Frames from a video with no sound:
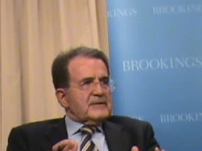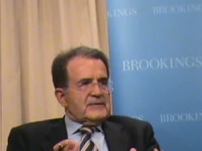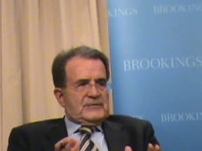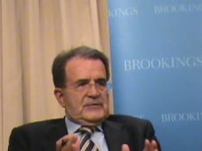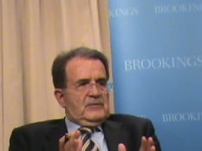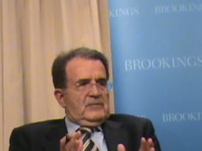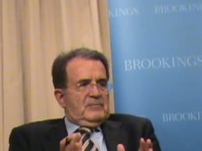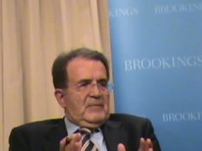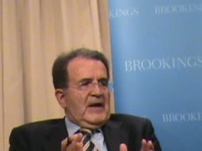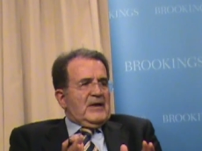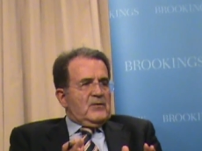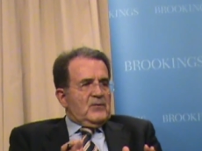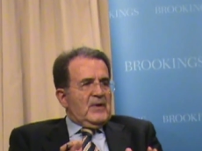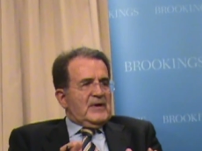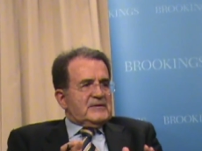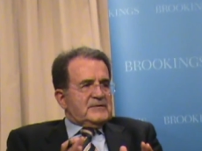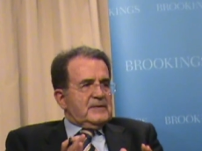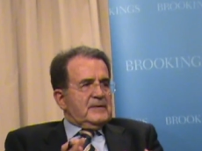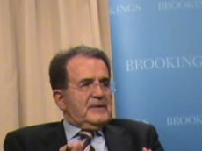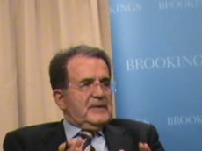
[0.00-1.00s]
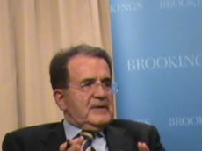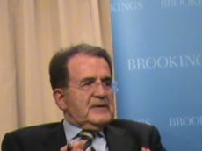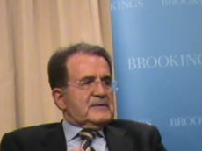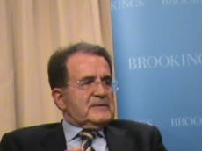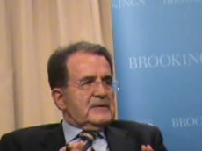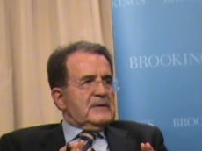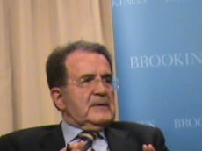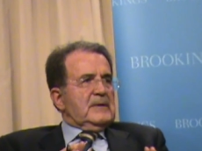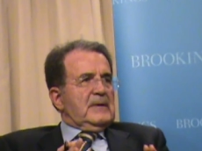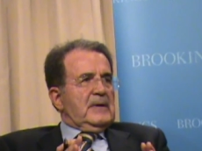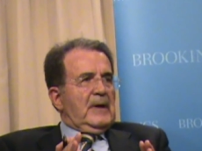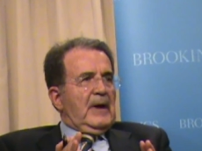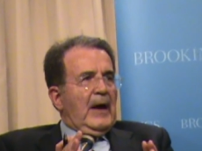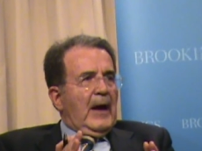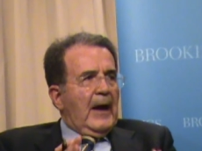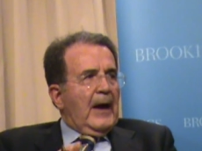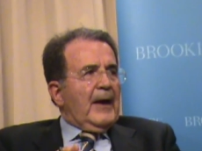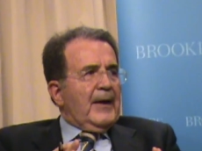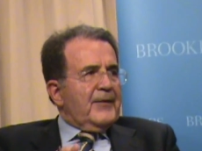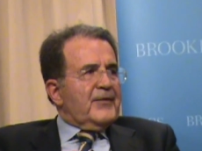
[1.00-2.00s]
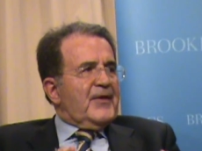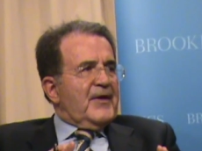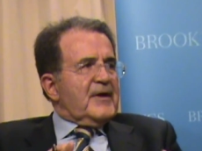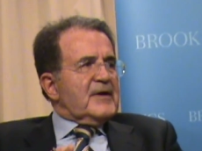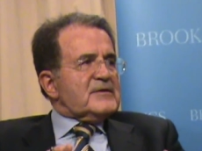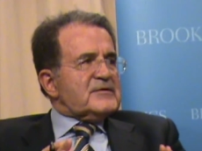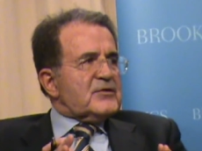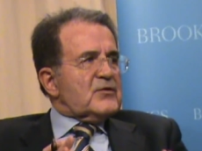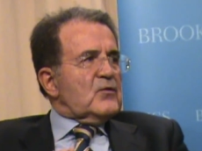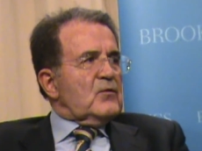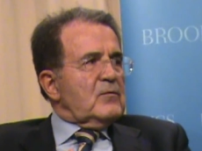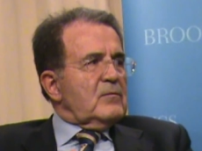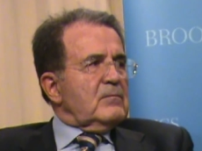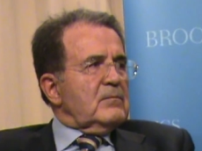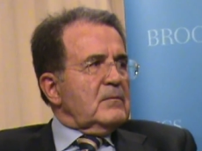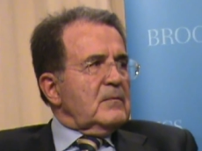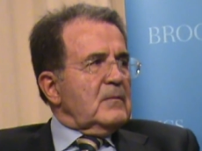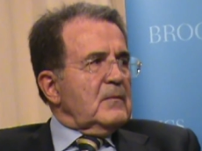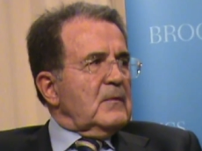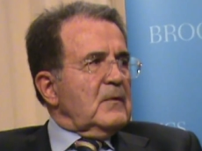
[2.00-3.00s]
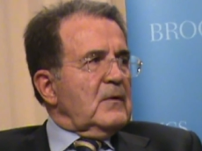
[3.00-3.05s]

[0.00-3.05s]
So my question is, there is room